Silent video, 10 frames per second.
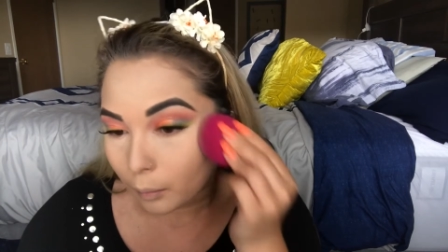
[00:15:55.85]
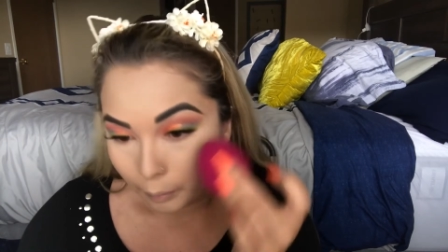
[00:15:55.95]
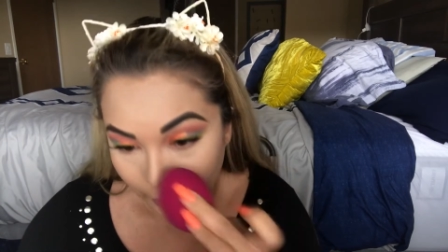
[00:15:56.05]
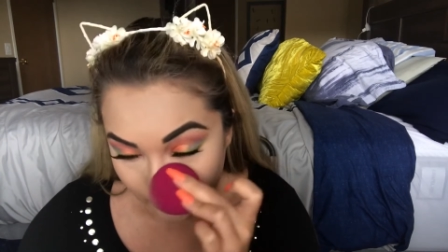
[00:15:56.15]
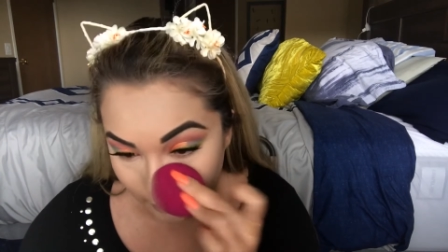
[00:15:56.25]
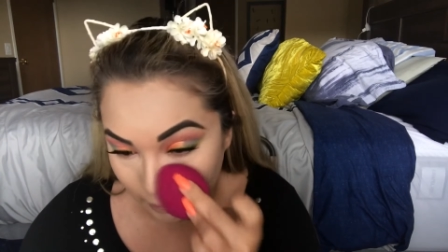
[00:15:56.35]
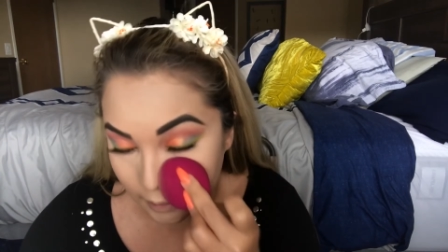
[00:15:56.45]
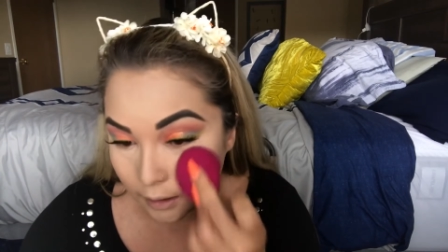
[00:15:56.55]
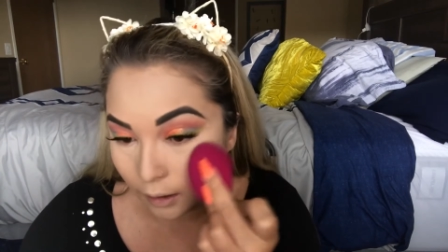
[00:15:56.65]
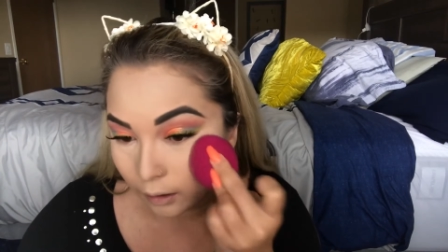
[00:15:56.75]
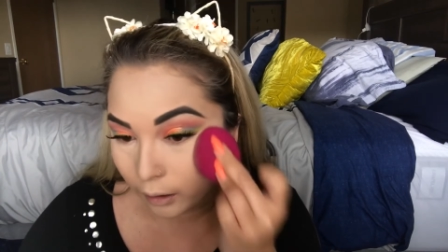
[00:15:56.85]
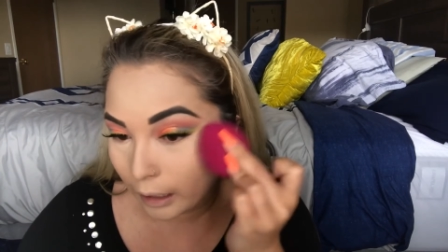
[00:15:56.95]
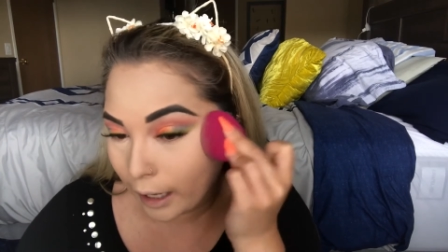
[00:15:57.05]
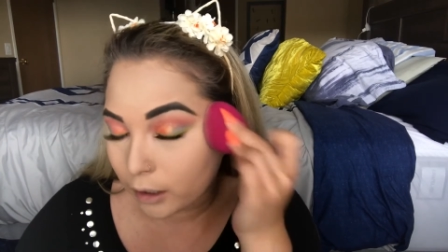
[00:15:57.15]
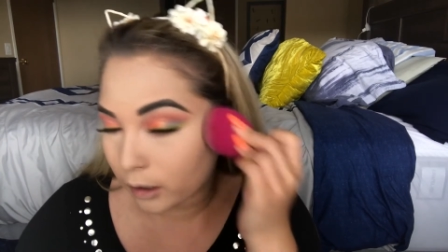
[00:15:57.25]
but this concealer
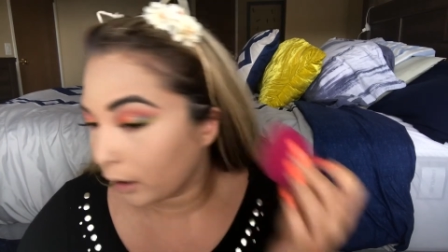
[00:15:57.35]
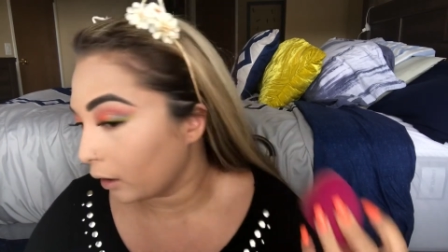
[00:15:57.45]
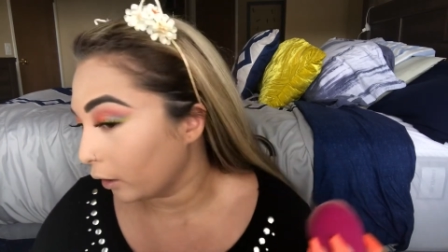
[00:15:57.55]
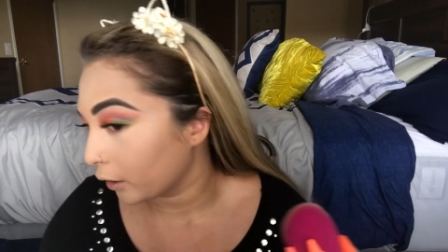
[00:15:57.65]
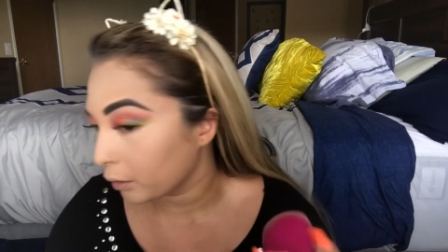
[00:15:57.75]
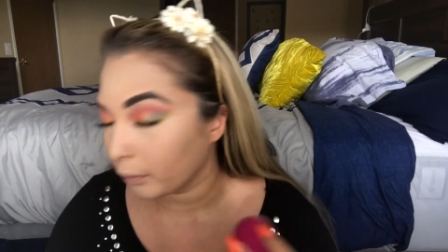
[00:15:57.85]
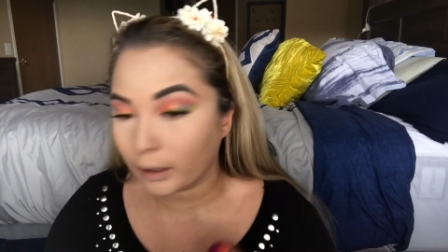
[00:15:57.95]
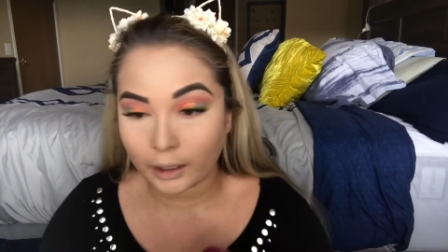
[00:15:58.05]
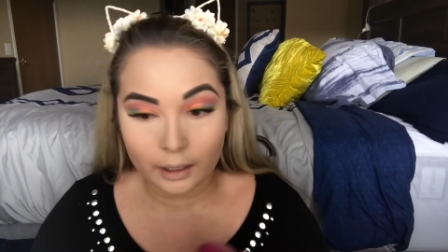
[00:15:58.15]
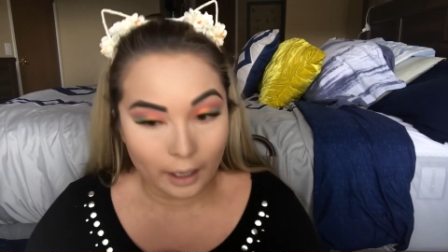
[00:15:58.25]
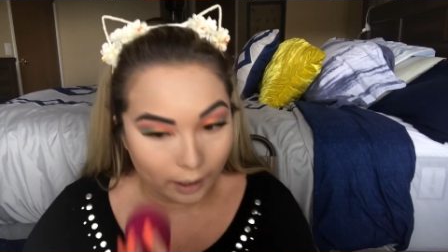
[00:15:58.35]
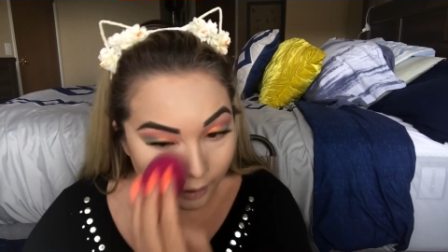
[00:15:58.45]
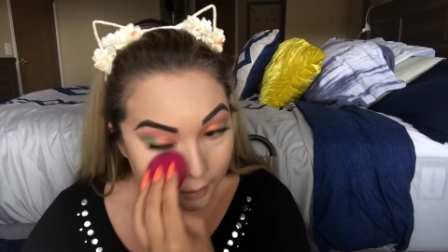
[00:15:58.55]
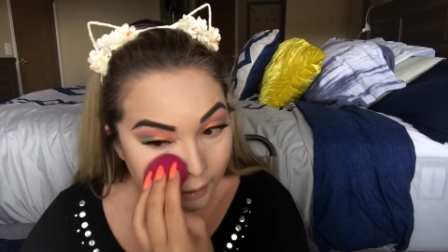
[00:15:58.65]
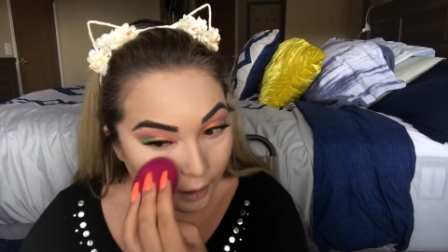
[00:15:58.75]
actually looks really
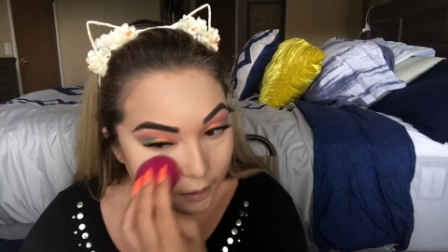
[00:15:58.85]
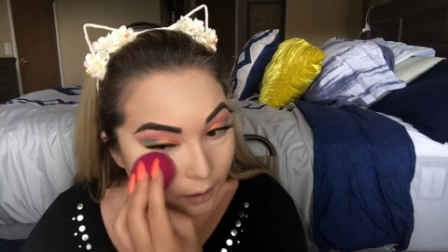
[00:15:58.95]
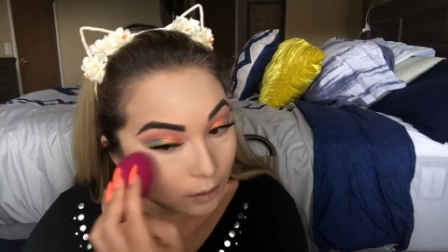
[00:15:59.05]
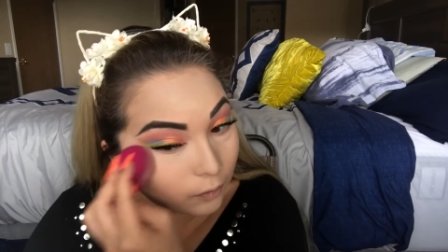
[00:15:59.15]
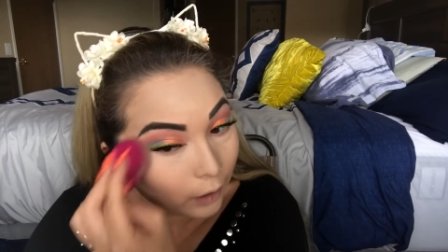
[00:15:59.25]
nice against this